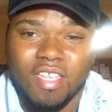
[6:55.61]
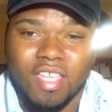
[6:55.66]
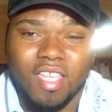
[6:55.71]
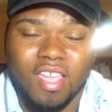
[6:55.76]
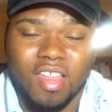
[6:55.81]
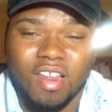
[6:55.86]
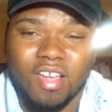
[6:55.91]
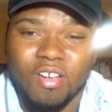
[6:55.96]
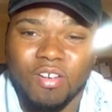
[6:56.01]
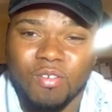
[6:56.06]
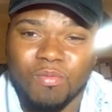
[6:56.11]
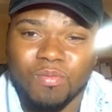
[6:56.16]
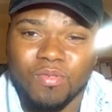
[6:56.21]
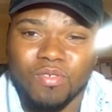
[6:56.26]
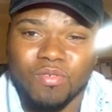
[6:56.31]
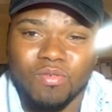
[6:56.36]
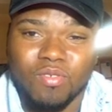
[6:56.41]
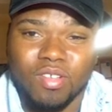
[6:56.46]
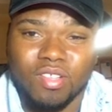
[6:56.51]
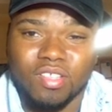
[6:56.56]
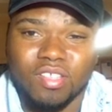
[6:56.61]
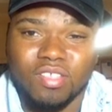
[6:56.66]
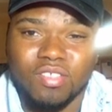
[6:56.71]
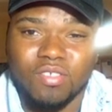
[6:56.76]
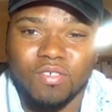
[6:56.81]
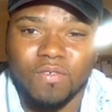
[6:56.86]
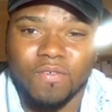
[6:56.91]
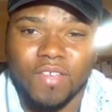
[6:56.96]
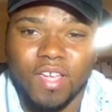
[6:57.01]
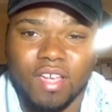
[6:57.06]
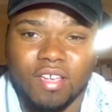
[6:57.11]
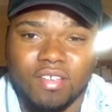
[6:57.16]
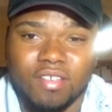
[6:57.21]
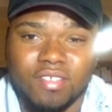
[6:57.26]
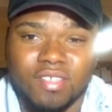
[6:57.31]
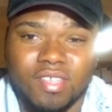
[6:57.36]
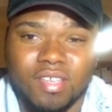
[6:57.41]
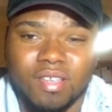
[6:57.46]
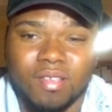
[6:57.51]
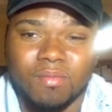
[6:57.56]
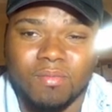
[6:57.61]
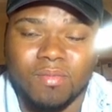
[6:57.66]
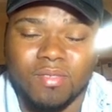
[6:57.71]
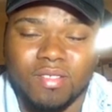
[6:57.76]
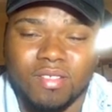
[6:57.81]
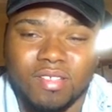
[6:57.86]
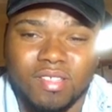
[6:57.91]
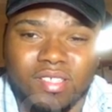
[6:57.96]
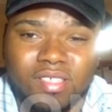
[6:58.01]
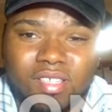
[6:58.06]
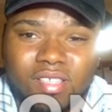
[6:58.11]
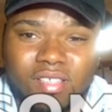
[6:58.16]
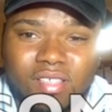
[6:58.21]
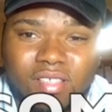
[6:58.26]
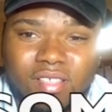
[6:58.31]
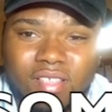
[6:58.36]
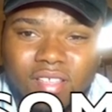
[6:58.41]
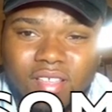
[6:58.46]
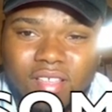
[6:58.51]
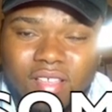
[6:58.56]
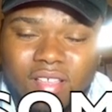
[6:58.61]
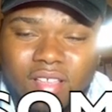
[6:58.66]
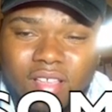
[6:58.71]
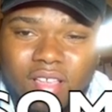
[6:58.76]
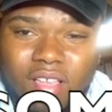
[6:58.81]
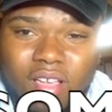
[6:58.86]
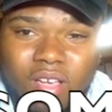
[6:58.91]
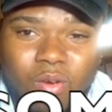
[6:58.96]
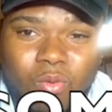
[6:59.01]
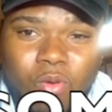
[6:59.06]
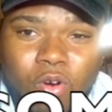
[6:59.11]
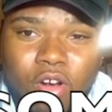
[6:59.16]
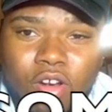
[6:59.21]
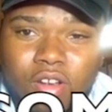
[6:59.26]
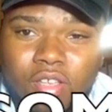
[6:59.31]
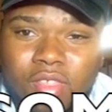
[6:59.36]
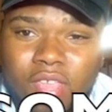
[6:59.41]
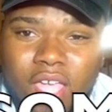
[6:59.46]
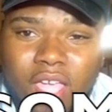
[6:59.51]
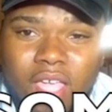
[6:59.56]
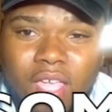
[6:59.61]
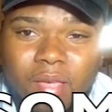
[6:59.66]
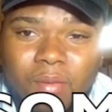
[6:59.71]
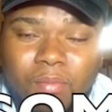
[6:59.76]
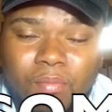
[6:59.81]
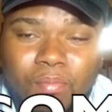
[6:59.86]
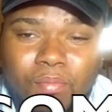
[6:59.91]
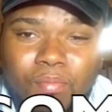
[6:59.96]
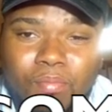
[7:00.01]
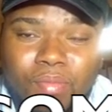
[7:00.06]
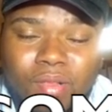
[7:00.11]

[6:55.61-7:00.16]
And I hope you really do value time. Listen, a warrior that